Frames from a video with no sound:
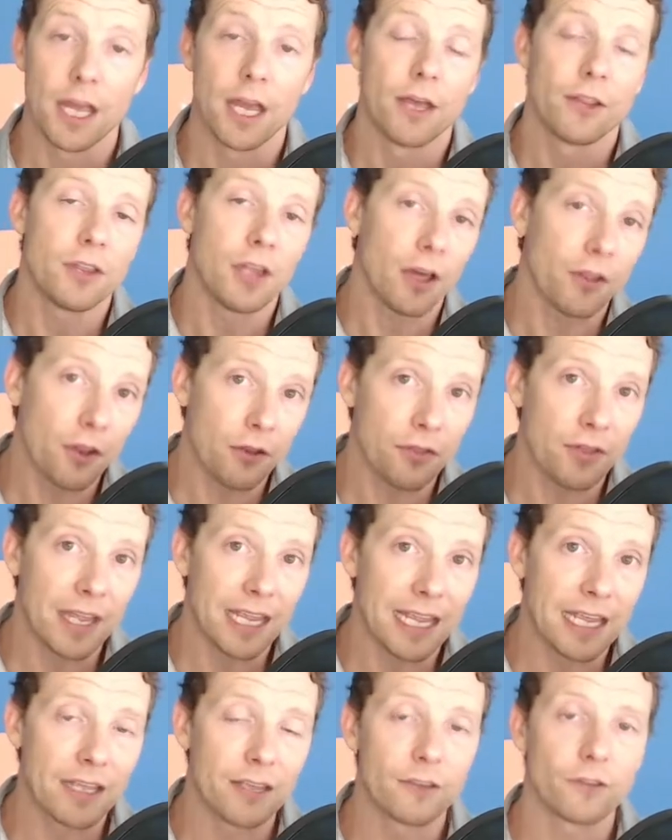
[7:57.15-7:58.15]
The other thing
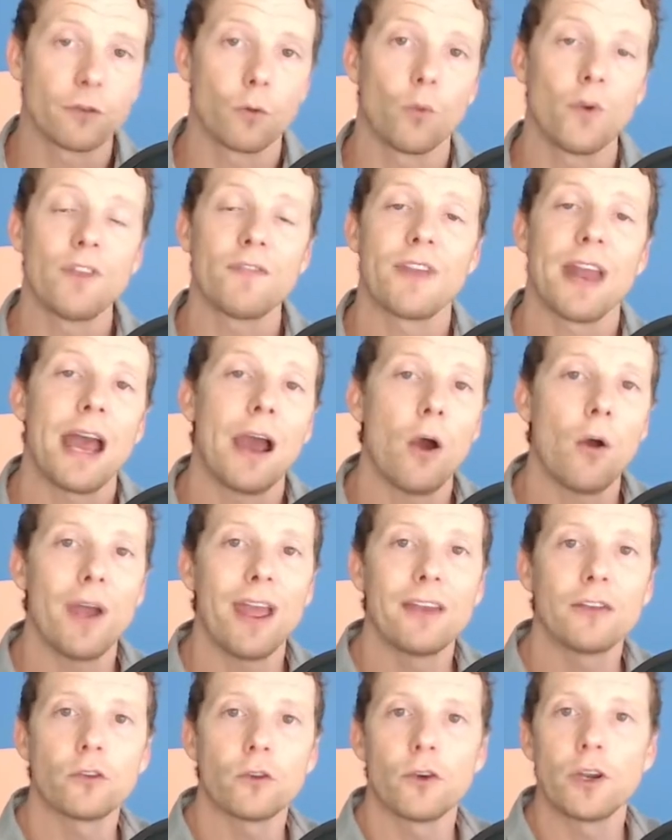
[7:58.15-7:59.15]
is, we've now
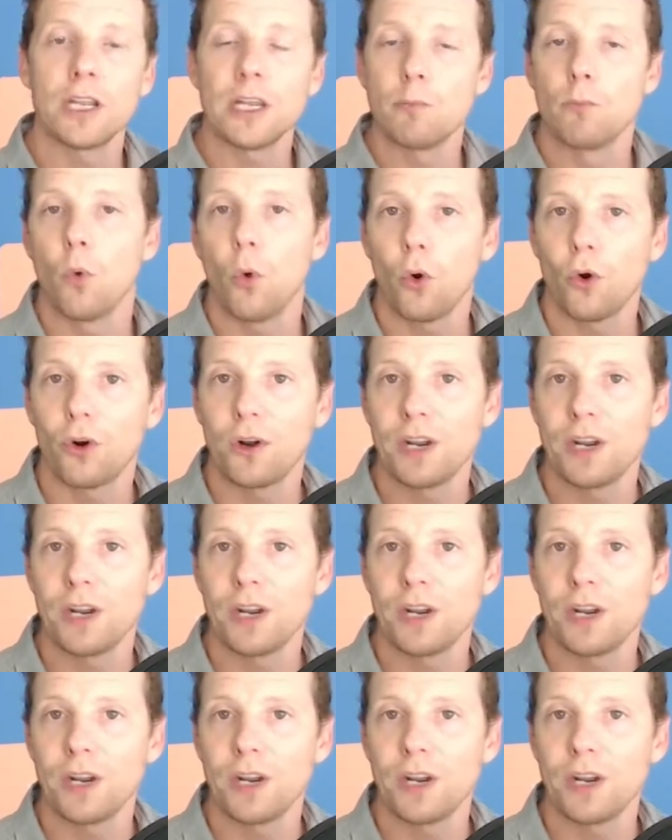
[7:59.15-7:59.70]
entered more